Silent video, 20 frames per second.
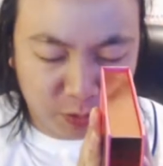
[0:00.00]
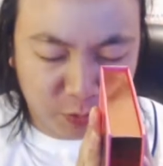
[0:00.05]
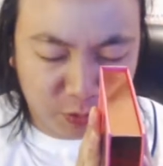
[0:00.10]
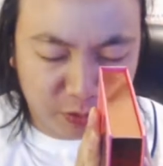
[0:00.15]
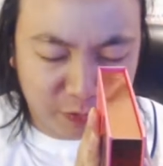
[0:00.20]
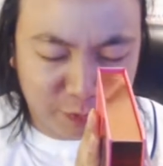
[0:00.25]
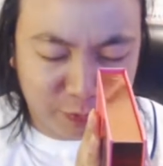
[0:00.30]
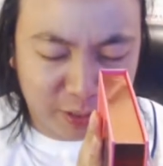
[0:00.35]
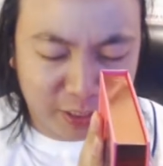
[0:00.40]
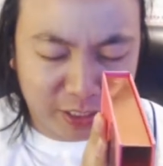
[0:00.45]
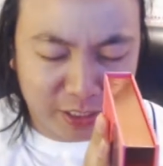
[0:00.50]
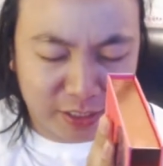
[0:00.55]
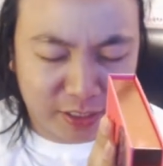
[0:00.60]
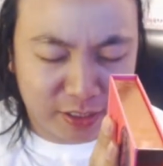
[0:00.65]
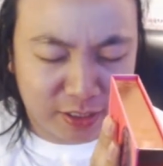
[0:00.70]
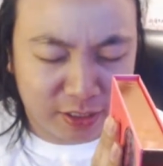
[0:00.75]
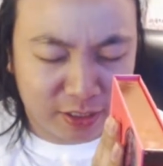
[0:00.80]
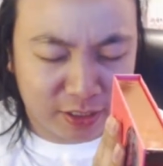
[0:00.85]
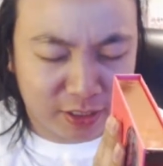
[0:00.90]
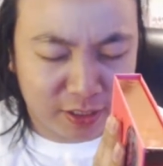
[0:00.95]
We have waited
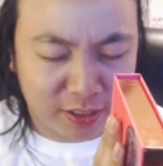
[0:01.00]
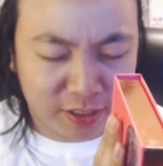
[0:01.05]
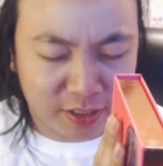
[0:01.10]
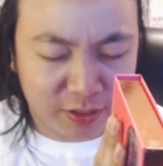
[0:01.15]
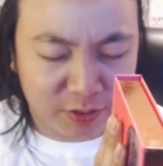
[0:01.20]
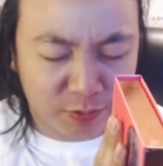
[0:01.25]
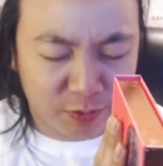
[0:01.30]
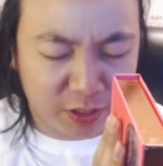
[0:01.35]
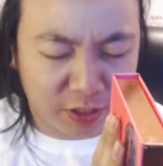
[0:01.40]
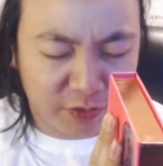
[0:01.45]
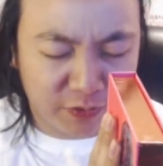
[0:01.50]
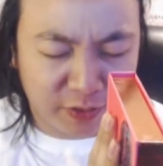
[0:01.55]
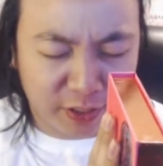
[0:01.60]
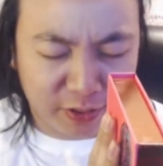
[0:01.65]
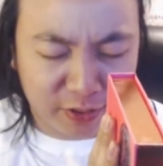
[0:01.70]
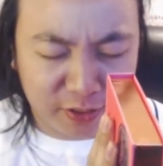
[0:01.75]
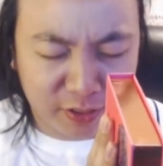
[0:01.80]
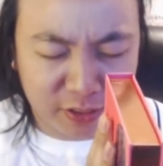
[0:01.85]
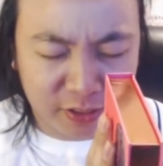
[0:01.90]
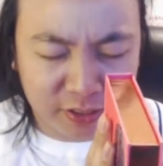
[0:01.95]

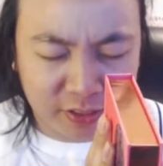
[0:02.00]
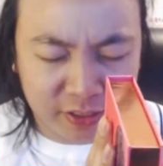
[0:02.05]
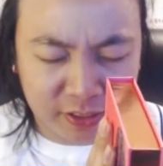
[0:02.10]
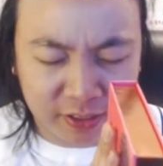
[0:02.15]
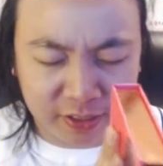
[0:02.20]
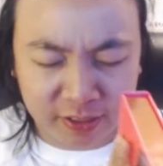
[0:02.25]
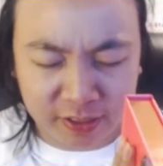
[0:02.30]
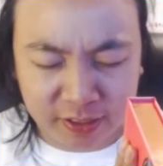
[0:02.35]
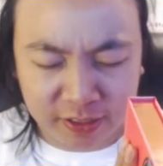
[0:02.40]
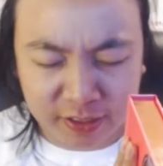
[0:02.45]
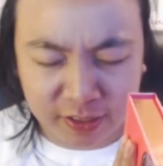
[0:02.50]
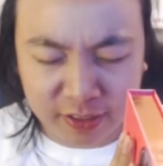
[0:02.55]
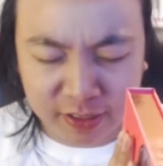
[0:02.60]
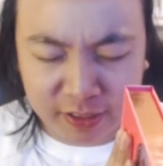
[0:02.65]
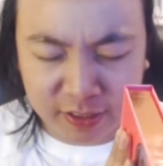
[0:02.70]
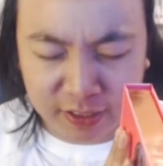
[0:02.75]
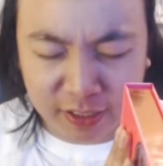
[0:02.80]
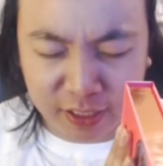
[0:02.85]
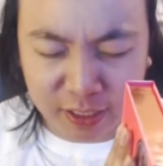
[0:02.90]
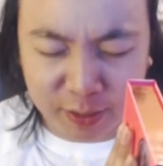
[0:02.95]
very long.
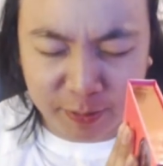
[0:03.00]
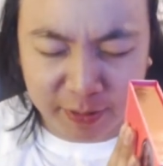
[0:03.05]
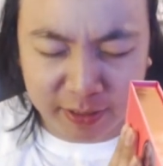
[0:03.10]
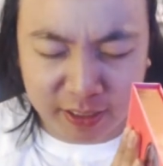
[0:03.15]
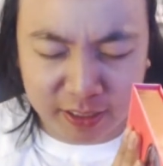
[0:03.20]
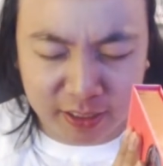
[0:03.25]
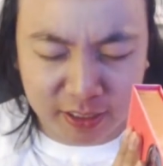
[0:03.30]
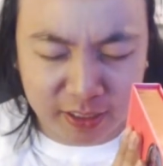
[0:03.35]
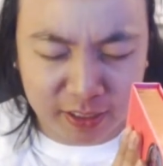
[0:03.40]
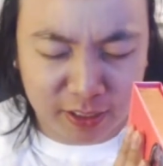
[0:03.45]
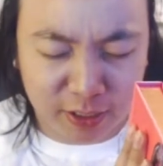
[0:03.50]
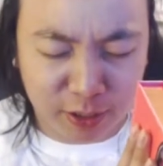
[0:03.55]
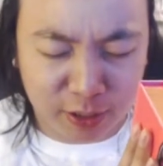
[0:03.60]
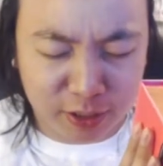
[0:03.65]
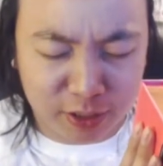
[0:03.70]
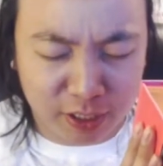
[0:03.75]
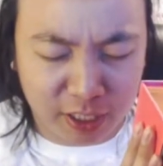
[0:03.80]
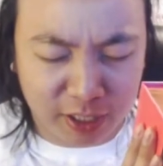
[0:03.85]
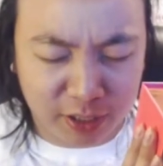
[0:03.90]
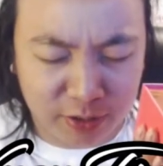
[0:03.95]
They
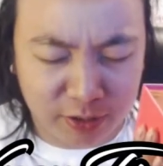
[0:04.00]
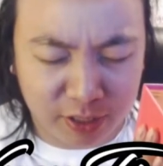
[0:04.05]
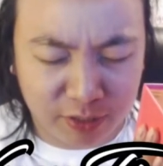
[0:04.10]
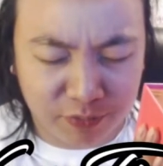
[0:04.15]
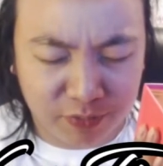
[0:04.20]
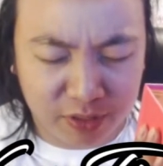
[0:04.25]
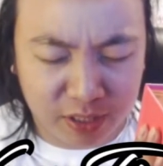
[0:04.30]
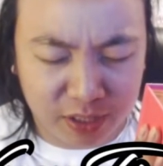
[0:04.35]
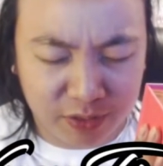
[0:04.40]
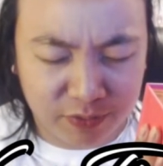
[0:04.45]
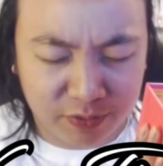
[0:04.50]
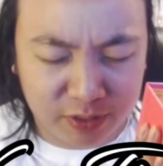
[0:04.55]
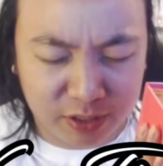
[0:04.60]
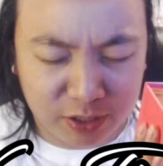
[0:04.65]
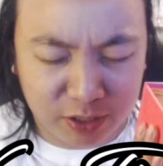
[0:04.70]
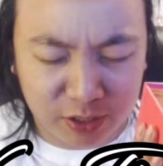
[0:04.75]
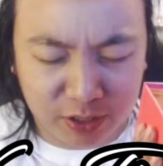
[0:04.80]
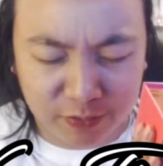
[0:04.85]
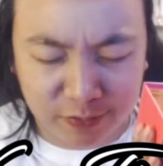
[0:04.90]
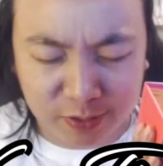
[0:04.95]
just had their 11th
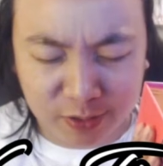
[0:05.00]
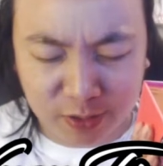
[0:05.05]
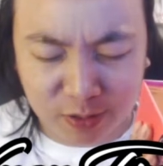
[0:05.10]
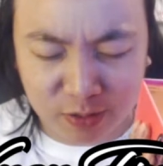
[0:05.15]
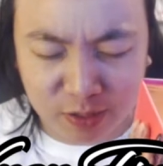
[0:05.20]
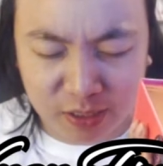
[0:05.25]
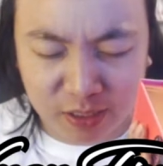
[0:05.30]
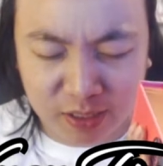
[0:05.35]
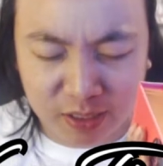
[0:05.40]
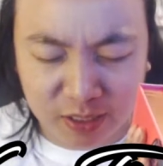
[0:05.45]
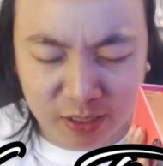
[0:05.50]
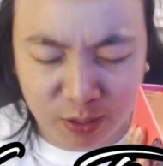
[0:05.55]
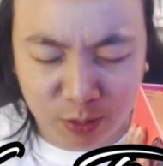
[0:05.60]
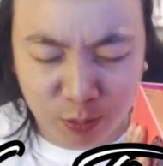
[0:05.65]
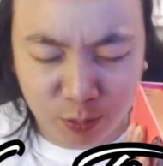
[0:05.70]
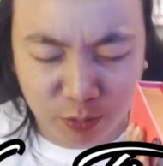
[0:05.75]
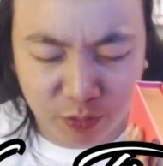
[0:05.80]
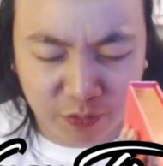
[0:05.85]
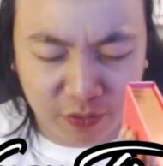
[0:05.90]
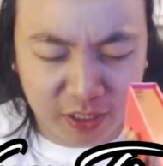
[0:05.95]
year anniversary,
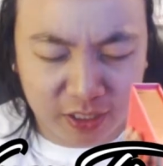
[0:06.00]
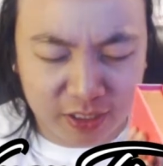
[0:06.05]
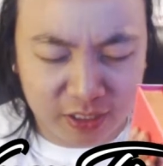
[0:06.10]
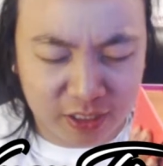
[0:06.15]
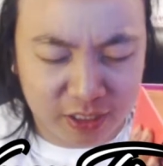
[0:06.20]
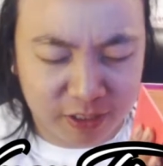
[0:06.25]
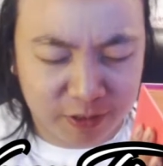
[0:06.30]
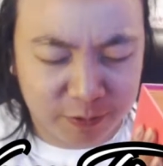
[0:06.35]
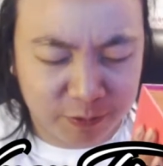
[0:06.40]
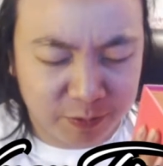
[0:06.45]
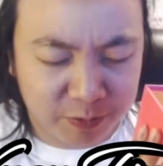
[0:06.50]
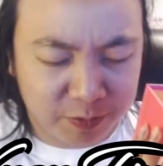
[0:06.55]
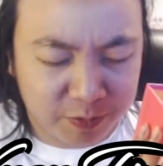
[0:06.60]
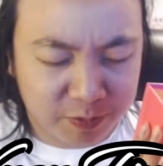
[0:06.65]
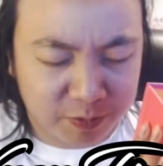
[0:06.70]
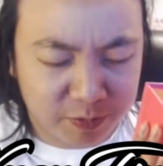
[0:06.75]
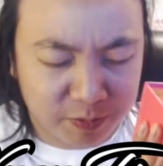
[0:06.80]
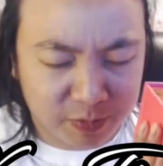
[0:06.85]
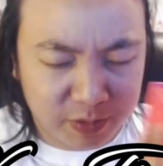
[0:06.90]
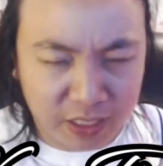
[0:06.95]
but finally,
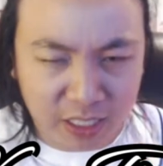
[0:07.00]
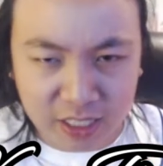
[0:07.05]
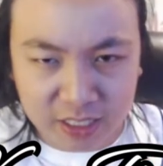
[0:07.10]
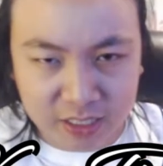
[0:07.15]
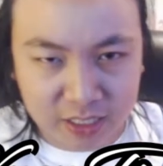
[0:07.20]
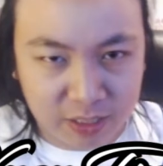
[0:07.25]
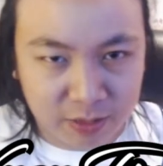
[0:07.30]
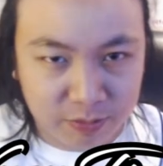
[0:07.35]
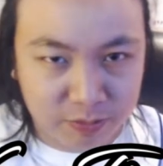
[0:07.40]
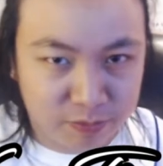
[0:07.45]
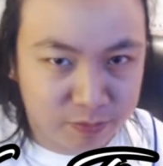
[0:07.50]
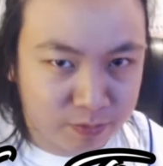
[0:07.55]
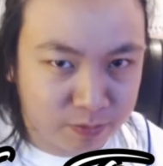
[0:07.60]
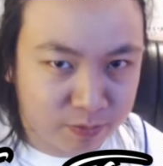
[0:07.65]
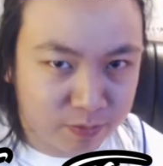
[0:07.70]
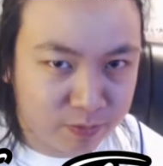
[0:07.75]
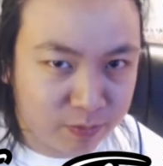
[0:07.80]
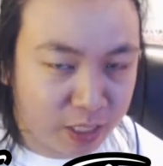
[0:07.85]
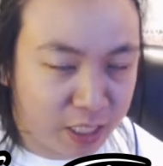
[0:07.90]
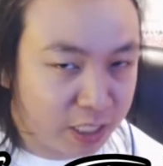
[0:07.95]
SM
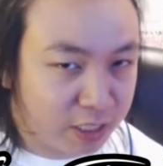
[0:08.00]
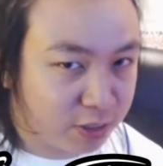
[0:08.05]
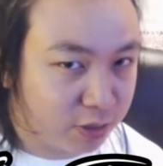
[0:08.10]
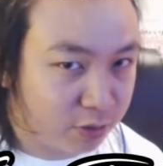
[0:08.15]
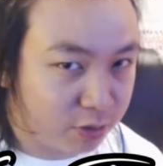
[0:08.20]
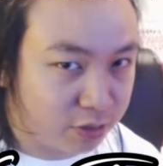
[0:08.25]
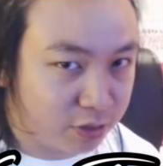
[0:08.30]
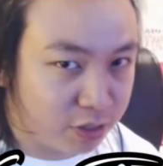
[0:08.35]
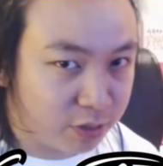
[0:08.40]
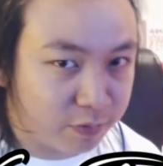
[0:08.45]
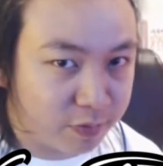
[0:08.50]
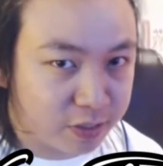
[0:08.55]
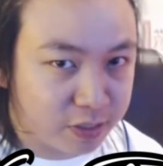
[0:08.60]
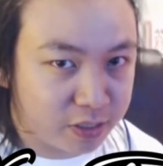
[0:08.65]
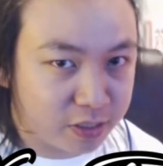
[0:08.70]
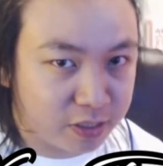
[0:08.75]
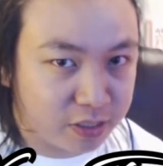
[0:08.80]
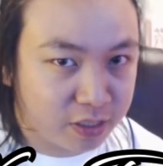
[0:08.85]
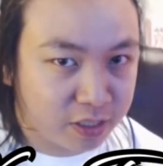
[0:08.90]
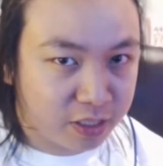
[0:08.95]
and Girls'
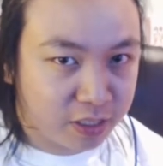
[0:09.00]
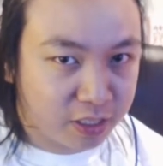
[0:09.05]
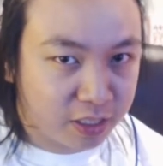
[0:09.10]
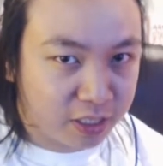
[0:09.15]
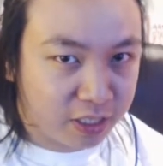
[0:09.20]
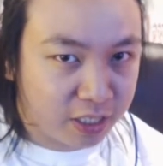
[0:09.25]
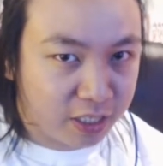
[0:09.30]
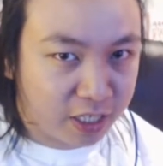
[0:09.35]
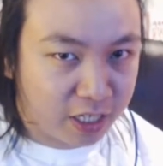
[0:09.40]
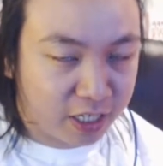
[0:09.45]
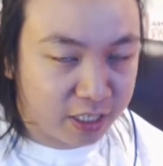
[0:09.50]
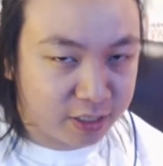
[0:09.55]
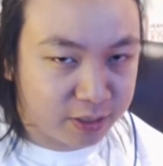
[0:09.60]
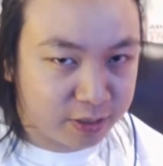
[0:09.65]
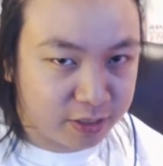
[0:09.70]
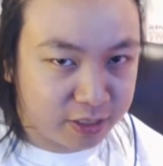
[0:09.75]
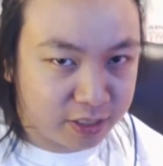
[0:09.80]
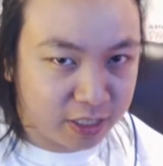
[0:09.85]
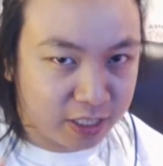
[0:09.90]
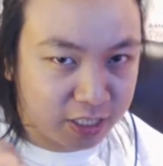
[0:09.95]
Generation
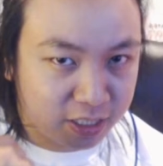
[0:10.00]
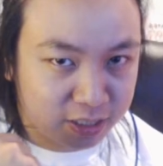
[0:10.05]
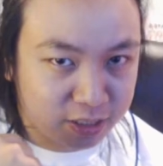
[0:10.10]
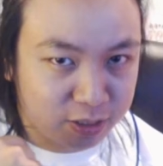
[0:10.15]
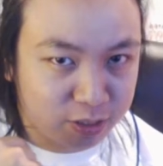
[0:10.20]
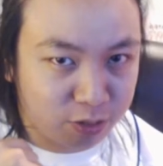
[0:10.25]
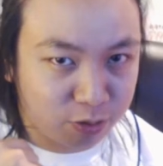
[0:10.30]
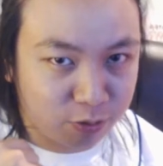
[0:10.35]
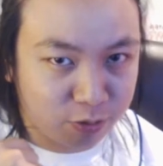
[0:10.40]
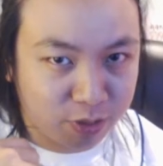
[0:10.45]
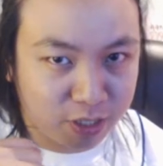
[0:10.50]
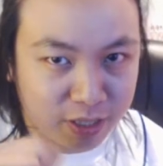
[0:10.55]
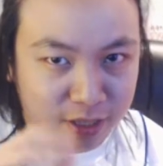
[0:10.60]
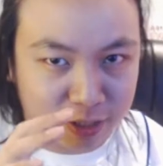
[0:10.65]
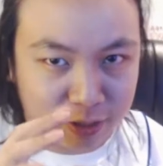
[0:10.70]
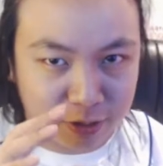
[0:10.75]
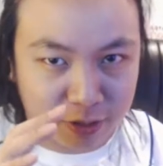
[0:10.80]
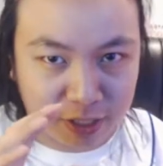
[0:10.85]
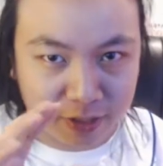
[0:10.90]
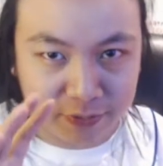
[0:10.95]
has let us know that
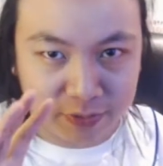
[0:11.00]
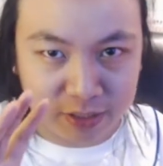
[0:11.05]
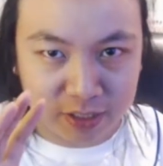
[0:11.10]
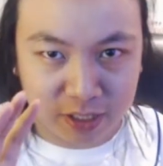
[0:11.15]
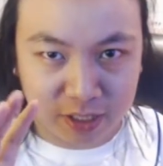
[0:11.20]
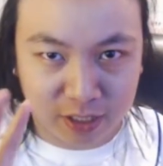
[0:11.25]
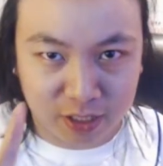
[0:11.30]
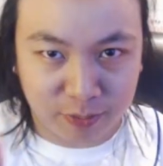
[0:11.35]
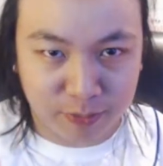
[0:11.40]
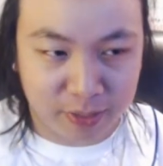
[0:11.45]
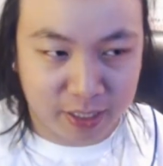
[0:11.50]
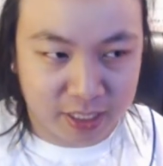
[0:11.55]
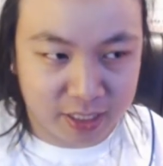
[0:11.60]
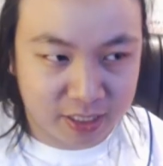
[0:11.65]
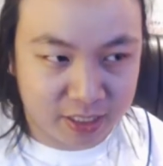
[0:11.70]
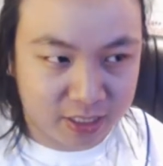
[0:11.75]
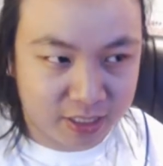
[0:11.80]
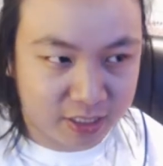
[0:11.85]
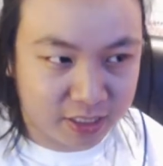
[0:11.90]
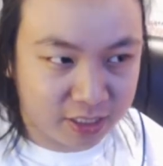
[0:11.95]
they're having a comeback.
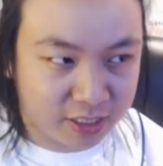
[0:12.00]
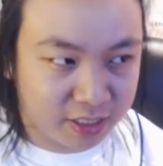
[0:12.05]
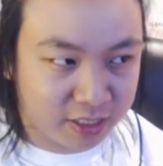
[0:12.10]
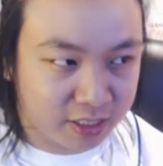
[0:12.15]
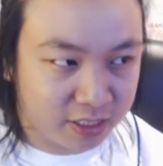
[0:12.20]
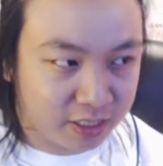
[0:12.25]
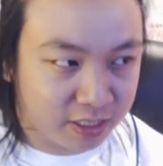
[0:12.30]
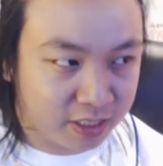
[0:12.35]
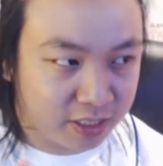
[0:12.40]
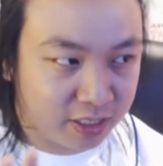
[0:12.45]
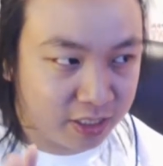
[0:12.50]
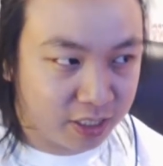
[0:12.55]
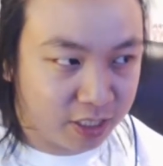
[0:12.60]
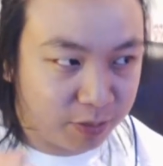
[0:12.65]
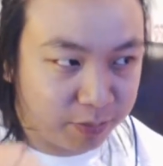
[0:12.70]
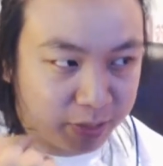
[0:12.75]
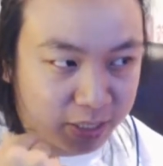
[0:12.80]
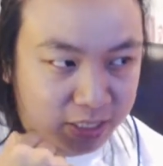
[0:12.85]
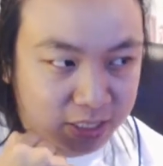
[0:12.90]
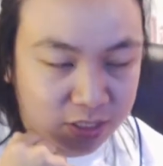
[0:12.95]
The
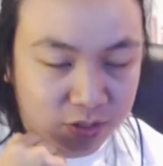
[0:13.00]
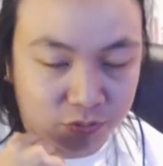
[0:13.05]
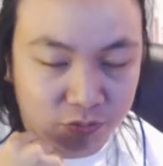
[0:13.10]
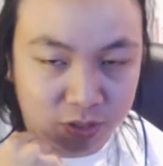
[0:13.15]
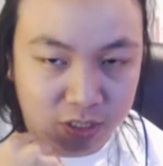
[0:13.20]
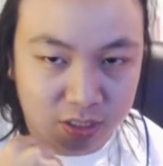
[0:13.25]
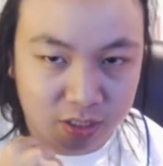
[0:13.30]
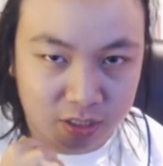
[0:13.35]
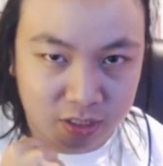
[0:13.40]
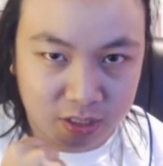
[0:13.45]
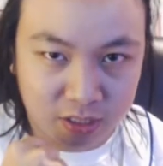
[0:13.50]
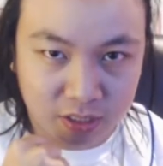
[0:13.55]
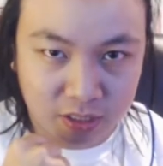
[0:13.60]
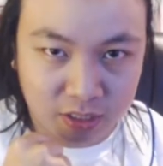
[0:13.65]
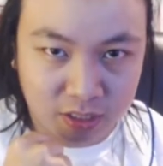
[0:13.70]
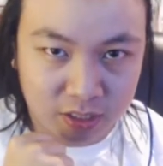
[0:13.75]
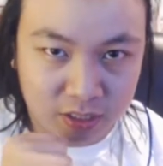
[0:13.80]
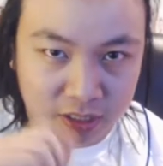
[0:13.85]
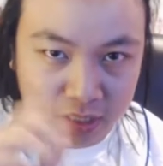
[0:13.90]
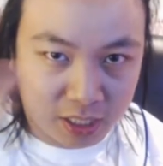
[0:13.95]
comeback is real.
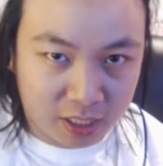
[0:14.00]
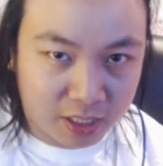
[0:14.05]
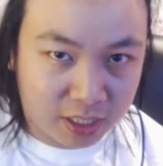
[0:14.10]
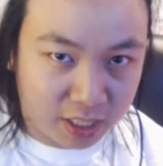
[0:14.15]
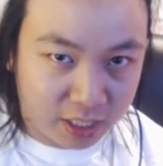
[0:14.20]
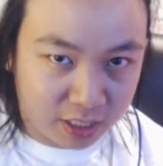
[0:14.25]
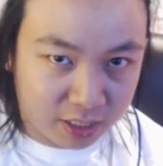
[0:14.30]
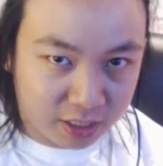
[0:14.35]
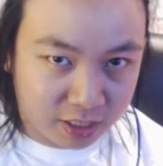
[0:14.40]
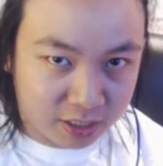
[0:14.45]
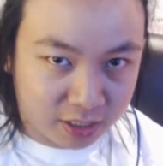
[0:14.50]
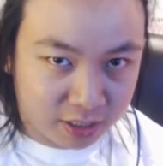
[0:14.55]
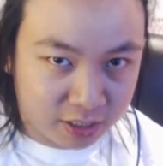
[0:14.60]
It's not a lie.